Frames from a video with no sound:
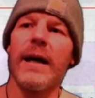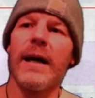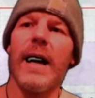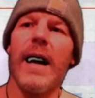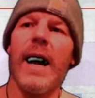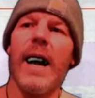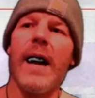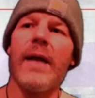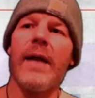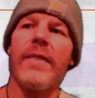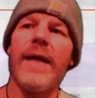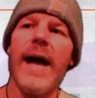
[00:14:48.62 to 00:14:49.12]

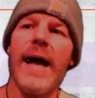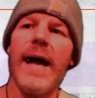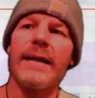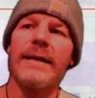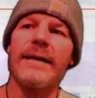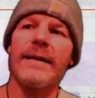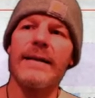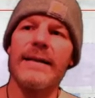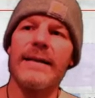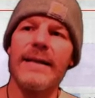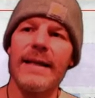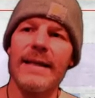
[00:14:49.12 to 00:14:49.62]
on that
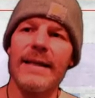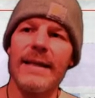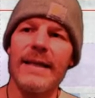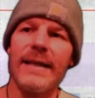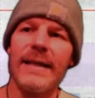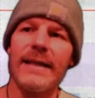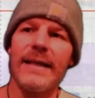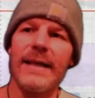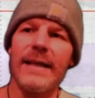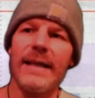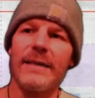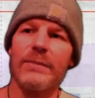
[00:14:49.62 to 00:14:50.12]

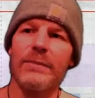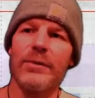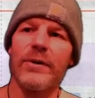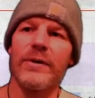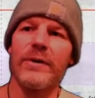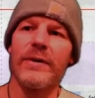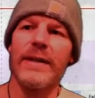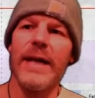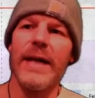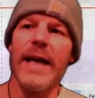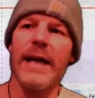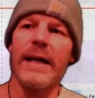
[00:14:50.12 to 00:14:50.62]

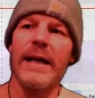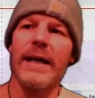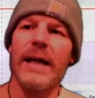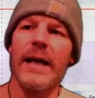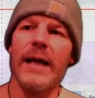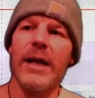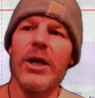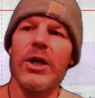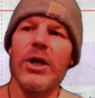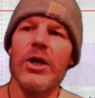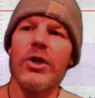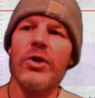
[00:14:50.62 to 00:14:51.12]
66%.
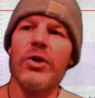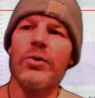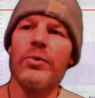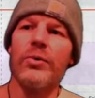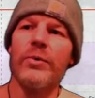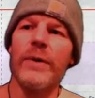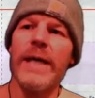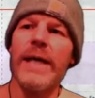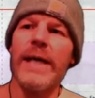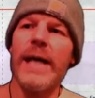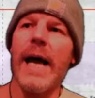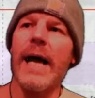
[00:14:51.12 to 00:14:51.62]
You
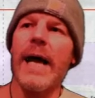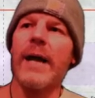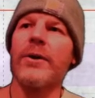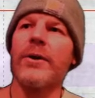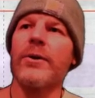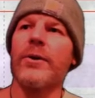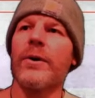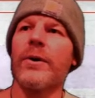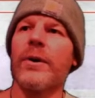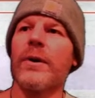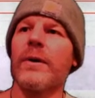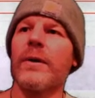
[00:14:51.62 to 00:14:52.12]

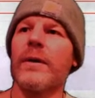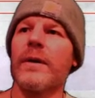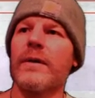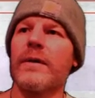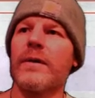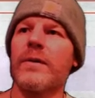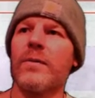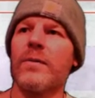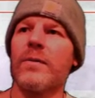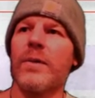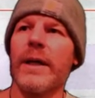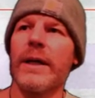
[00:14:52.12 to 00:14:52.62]
re-enter, this
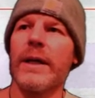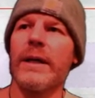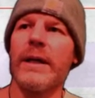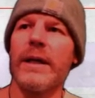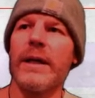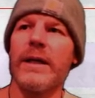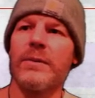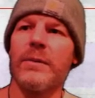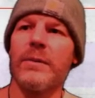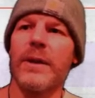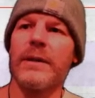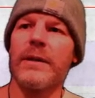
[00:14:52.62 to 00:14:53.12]
is what I
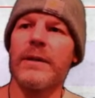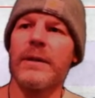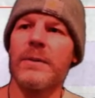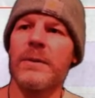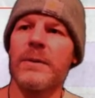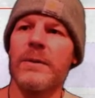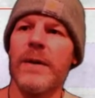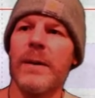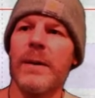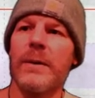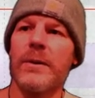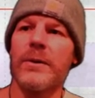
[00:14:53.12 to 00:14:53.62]
teach my
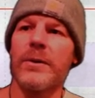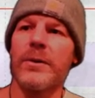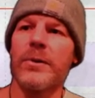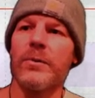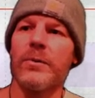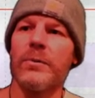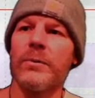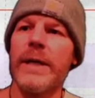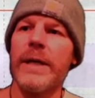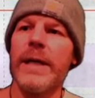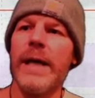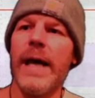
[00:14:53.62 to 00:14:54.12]
subscribers. You
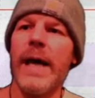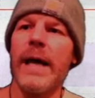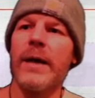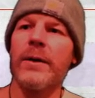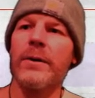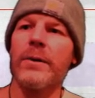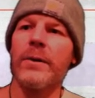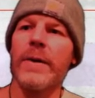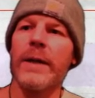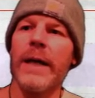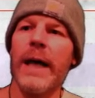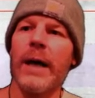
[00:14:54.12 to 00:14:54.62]

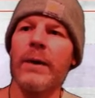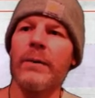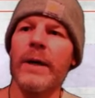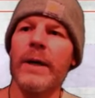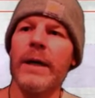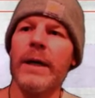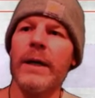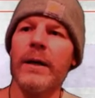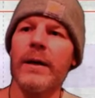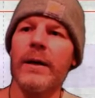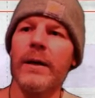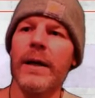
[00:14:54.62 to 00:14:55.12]
re-enter down
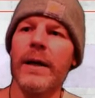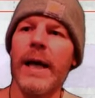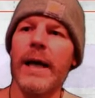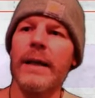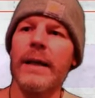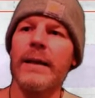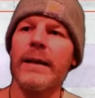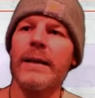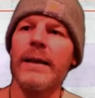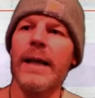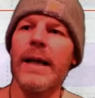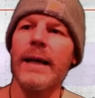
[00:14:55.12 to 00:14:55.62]
here at
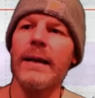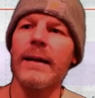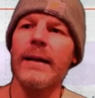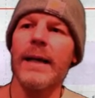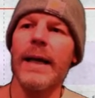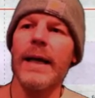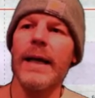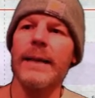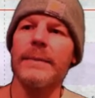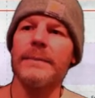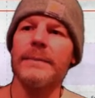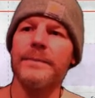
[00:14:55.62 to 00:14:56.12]
the
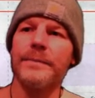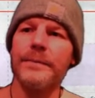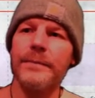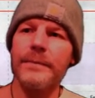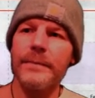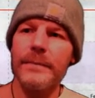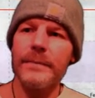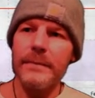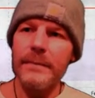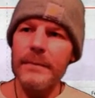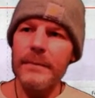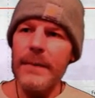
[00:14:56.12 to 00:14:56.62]
neckline
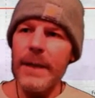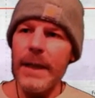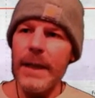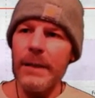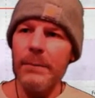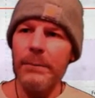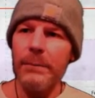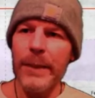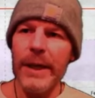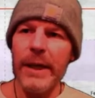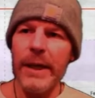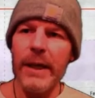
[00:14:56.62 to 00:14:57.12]

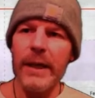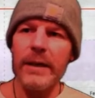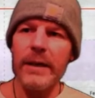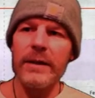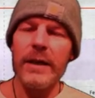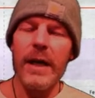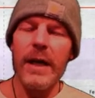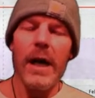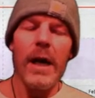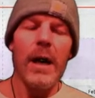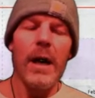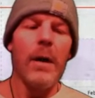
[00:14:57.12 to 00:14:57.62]
because
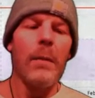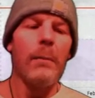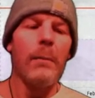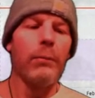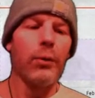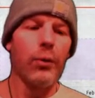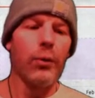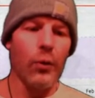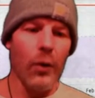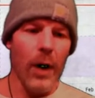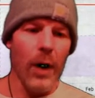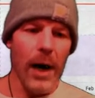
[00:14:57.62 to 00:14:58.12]

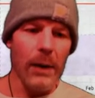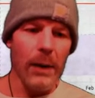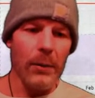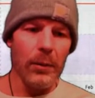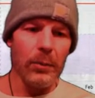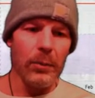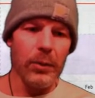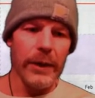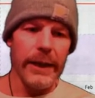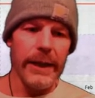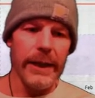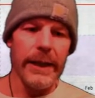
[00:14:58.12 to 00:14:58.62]

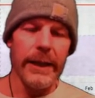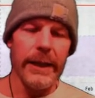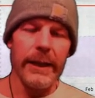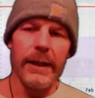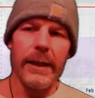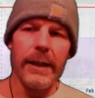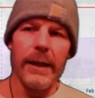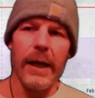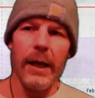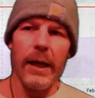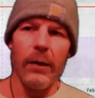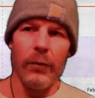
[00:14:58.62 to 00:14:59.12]
probably,
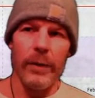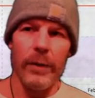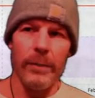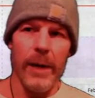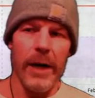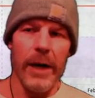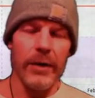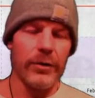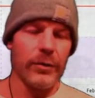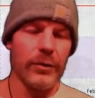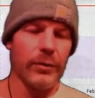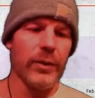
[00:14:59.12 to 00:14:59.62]
and we
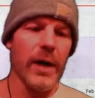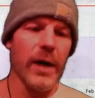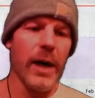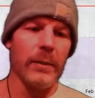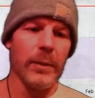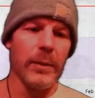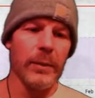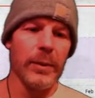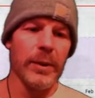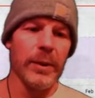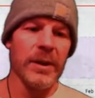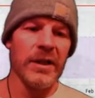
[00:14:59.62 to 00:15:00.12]
measure
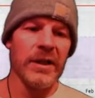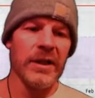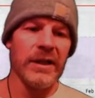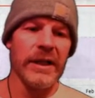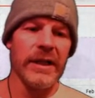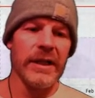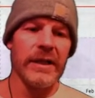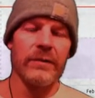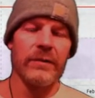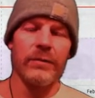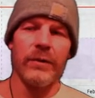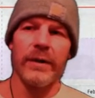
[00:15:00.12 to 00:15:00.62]

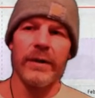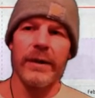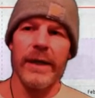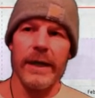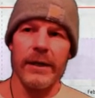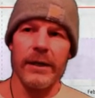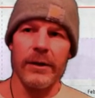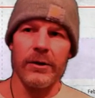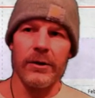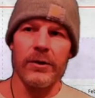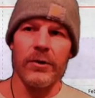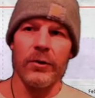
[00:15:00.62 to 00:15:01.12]
probabilities with
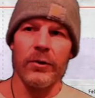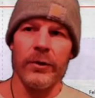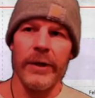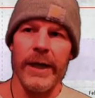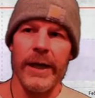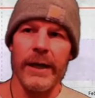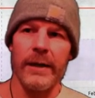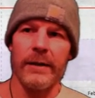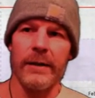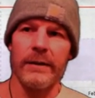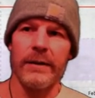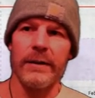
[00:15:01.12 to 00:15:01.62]
technical
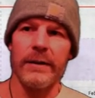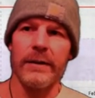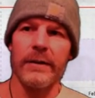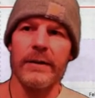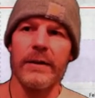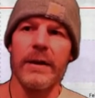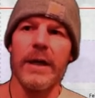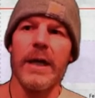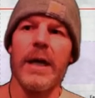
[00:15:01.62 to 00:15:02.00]
analysis,